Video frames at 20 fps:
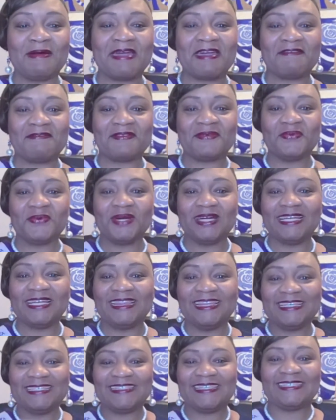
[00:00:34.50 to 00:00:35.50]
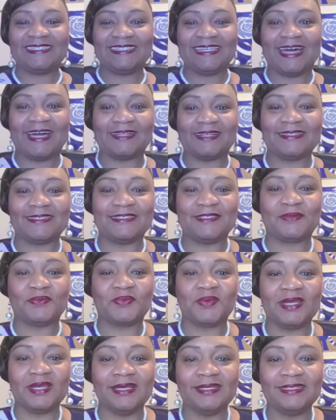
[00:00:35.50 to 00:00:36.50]
everyone. This is Dr.
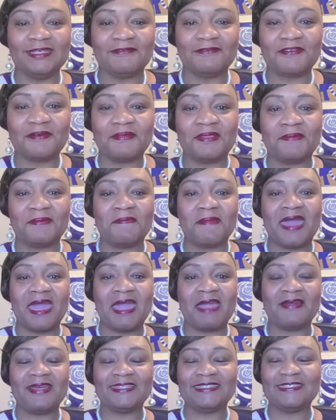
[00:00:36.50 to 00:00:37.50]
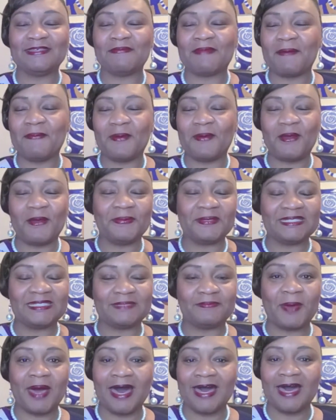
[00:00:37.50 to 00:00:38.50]
Serelda from the Married to My Purpose
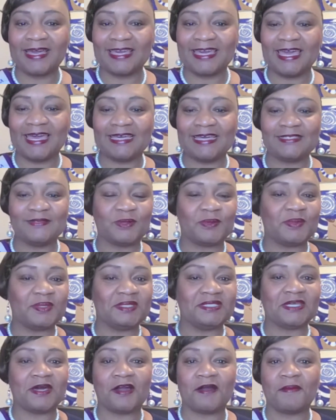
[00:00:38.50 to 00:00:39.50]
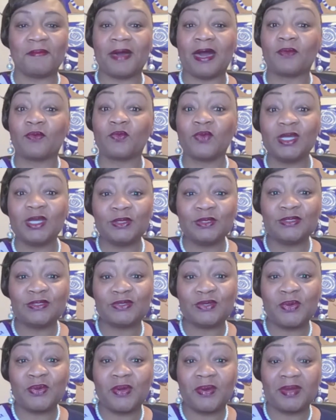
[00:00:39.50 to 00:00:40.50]
podcast, where we talk about real
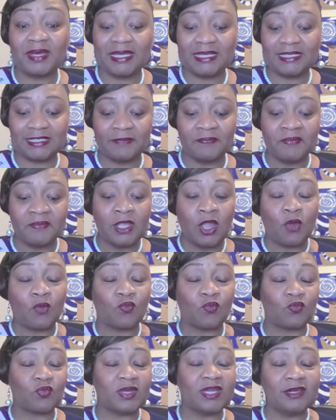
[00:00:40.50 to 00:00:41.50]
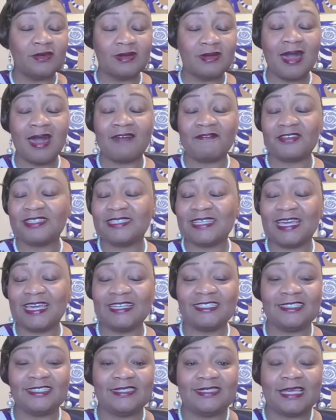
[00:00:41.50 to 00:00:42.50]
stories, real
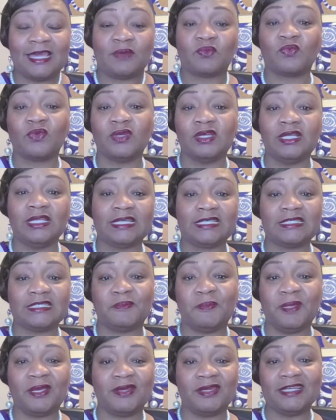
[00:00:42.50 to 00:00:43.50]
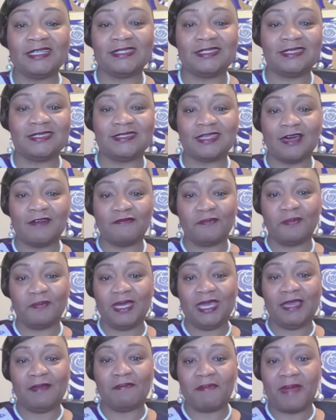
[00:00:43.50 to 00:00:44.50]
conversations, and real experiences of
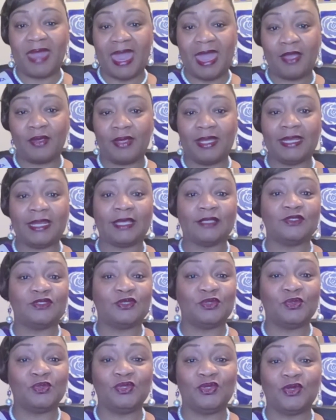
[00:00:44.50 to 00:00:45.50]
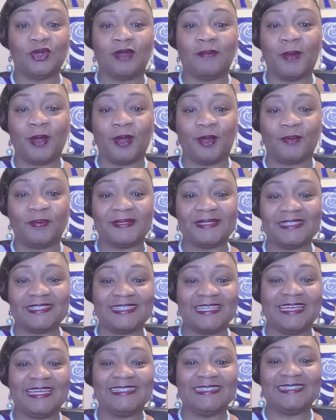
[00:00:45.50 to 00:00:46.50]
being married to your purpose.
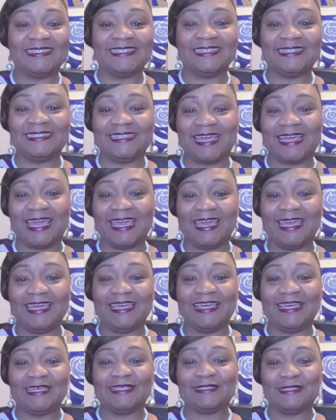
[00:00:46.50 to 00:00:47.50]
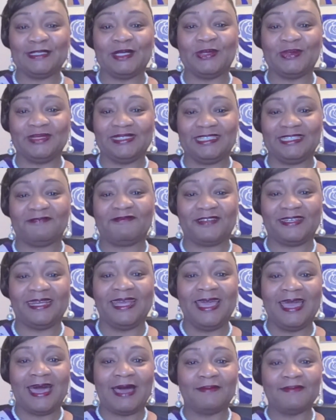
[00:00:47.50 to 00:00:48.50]
And today is no different.
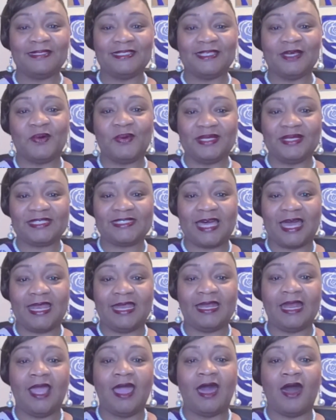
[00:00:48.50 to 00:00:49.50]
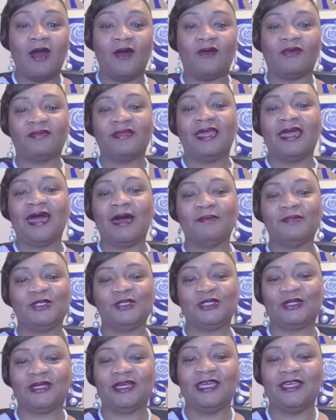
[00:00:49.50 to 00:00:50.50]
I'm so excited. Oh, I'm
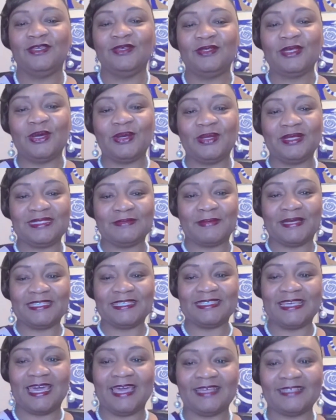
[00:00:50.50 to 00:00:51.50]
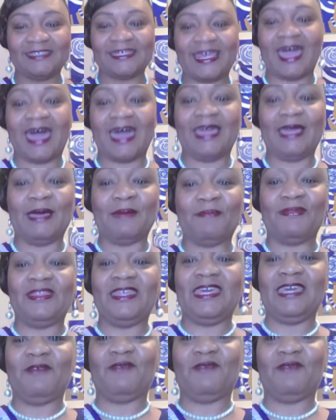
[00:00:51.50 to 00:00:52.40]
sure you noticed my sash. I am the